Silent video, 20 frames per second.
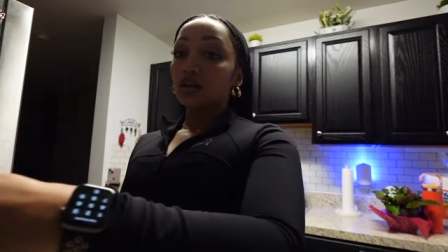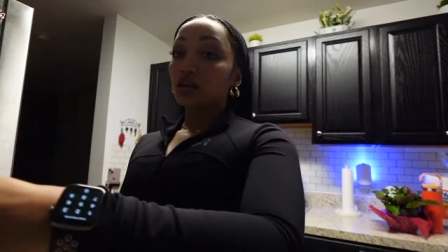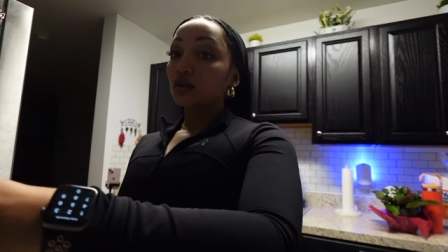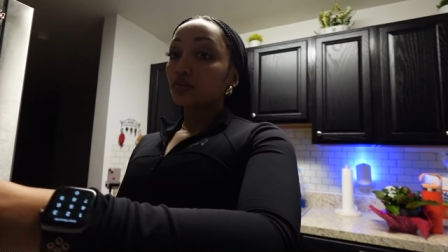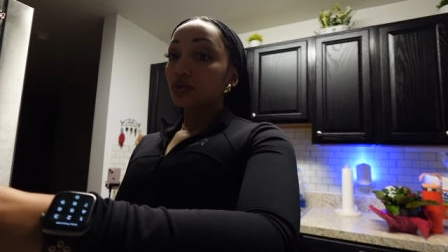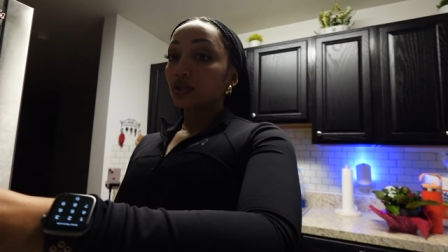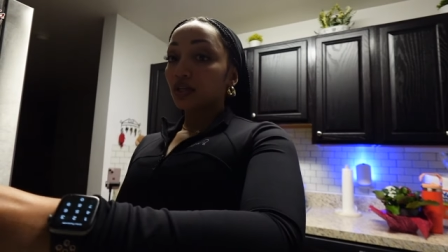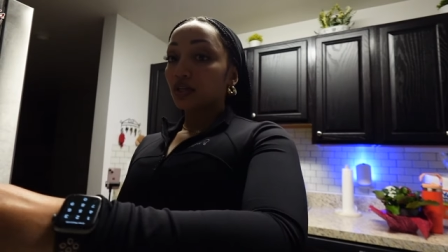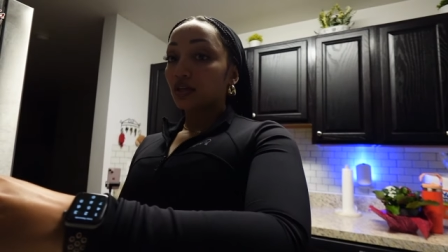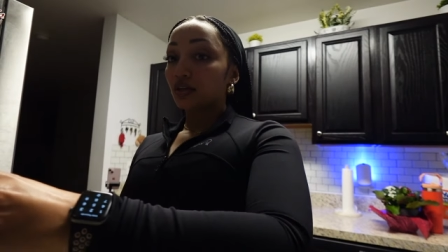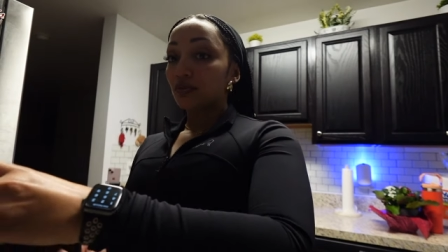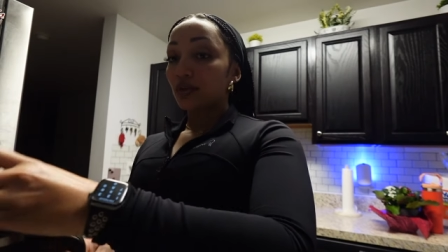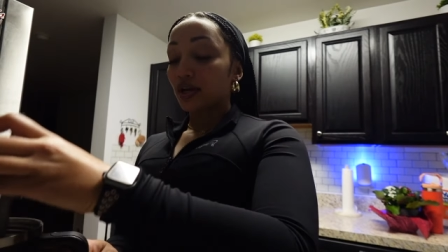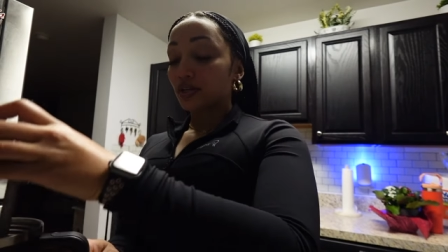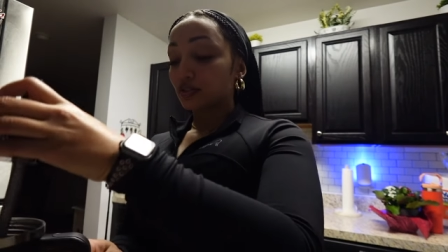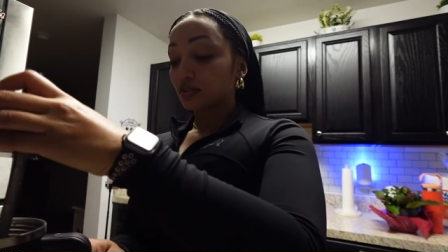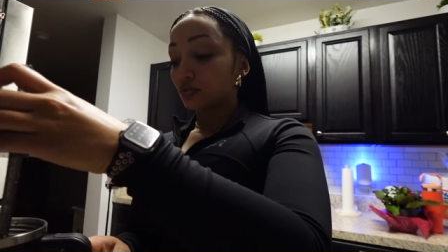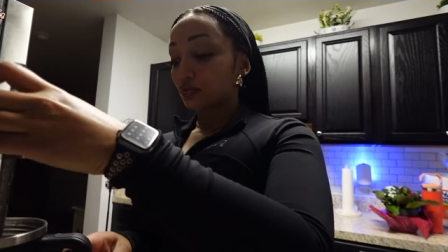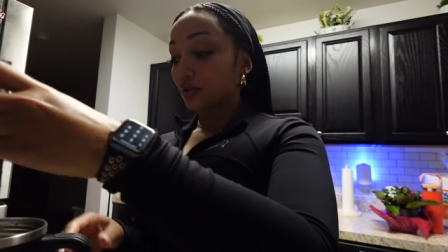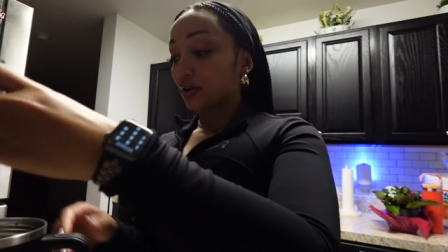now I'm gonna get
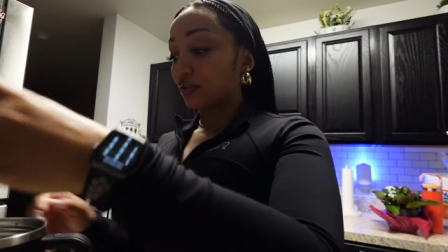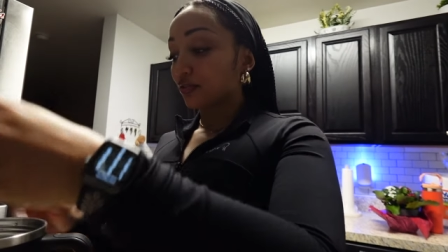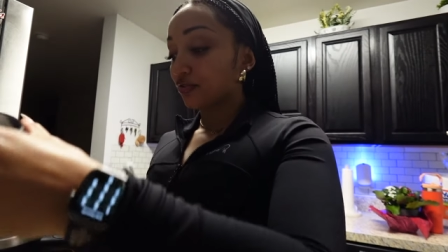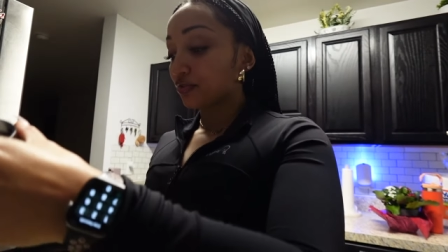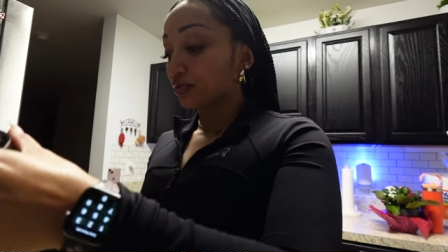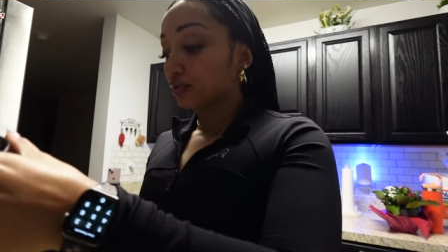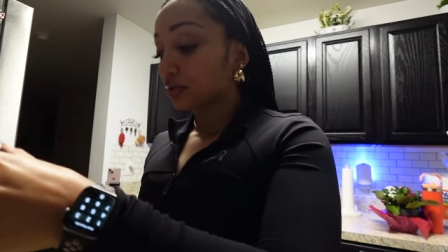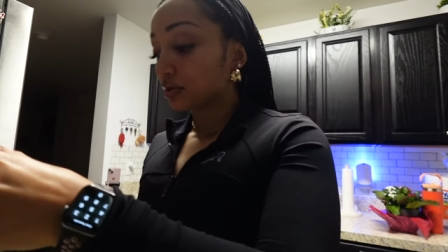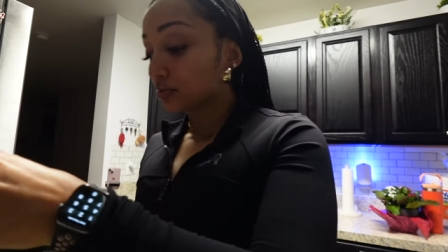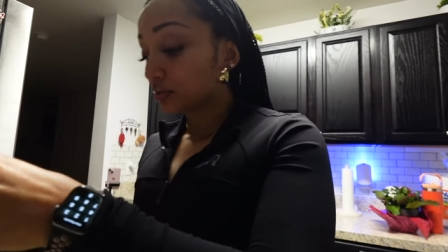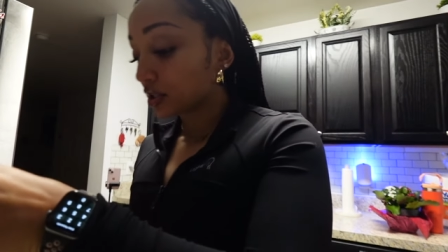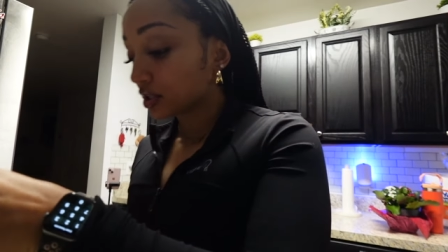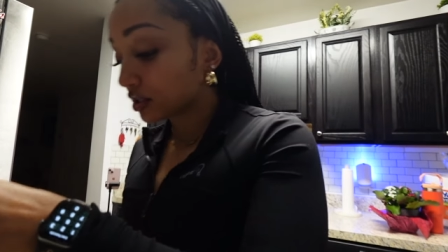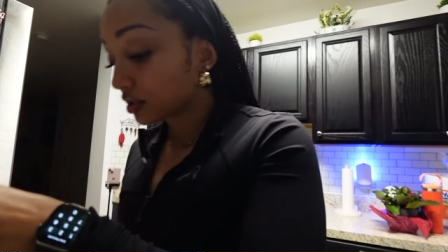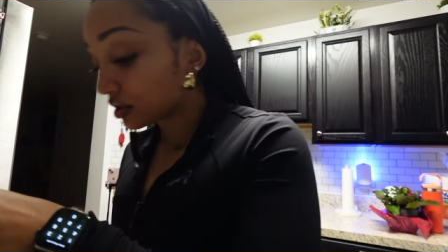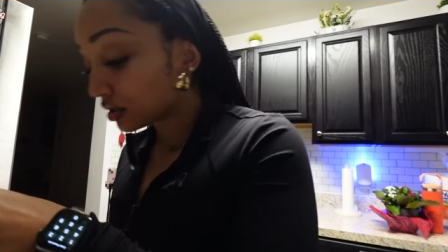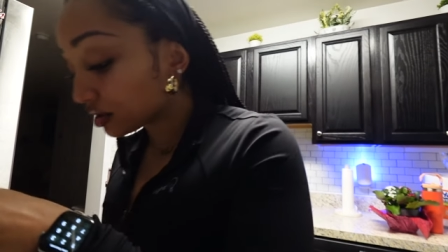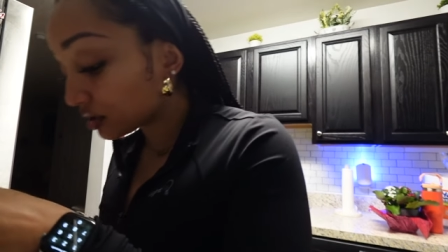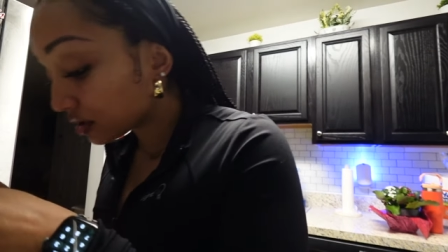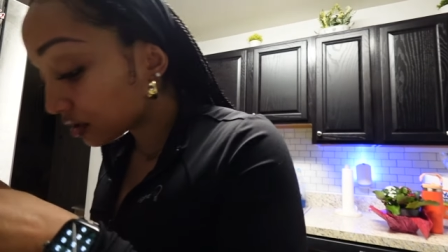back to my fruit and
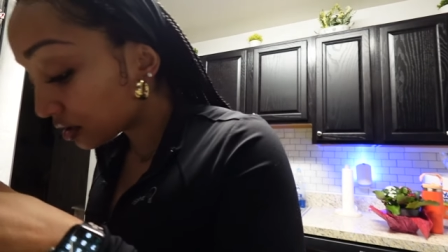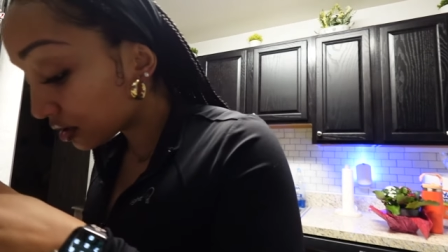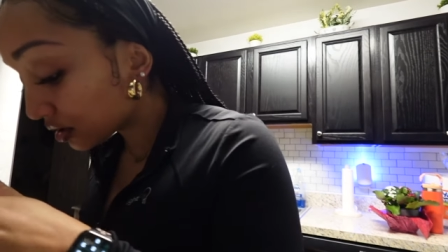meat